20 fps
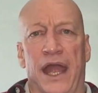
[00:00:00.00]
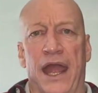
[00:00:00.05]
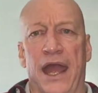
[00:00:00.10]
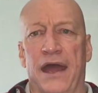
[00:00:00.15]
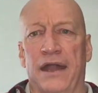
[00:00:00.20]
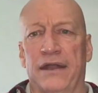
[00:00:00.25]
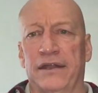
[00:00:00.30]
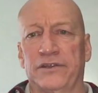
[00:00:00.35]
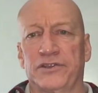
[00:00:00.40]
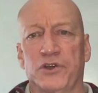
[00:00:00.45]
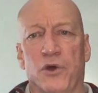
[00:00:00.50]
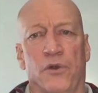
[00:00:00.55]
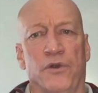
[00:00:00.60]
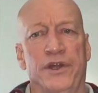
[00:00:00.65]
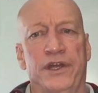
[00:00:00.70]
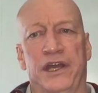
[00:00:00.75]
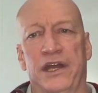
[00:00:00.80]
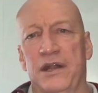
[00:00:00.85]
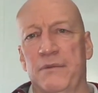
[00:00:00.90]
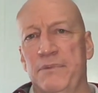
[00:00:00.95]
And it's
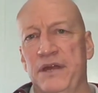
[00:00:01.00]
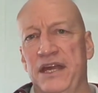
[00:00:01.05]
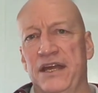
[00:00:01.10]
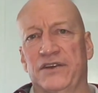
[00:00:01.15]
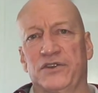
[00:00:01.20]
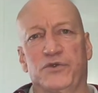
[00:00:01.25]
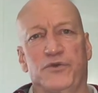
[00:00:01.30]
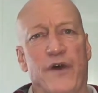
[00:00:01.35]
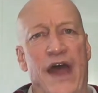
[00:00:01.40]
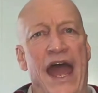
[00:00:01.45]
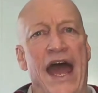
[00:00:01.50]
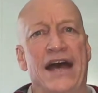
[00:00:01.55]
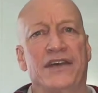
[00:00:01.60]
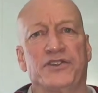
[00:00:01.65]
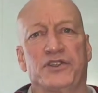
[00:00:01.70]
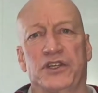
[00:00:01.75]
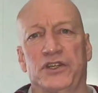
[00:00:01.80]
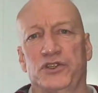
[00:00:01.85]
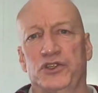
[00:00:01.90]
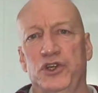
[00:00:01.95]
only going to be as
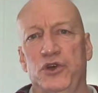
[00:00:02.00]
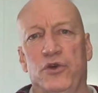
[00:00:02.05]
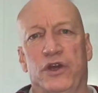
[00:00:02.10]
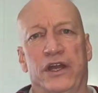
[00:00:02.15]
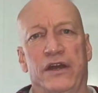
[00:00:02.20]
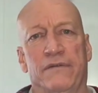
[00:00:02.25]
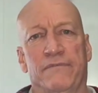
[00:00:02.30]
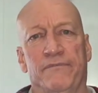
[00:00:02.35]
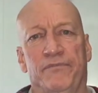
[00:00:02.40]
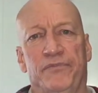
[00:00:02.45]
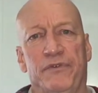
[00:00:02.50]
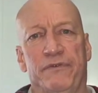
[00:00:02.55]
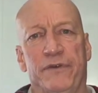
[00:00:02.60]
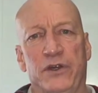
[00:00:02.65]
fast as you can